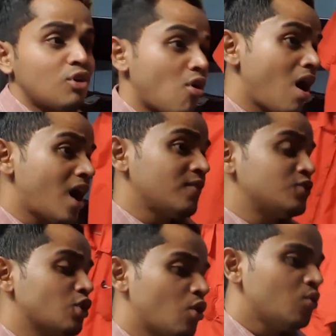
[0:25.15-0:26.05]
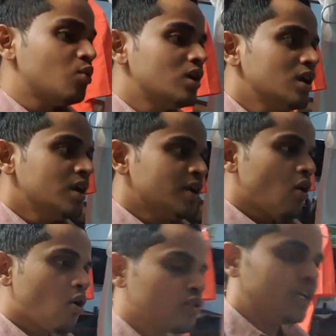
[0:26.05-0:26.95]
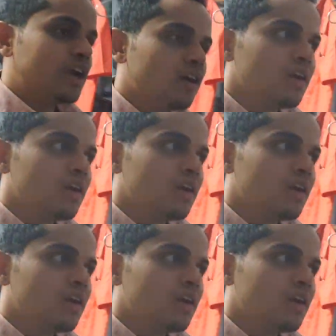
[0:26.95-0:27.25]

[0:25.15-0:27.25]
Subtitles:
arrived, you know, on the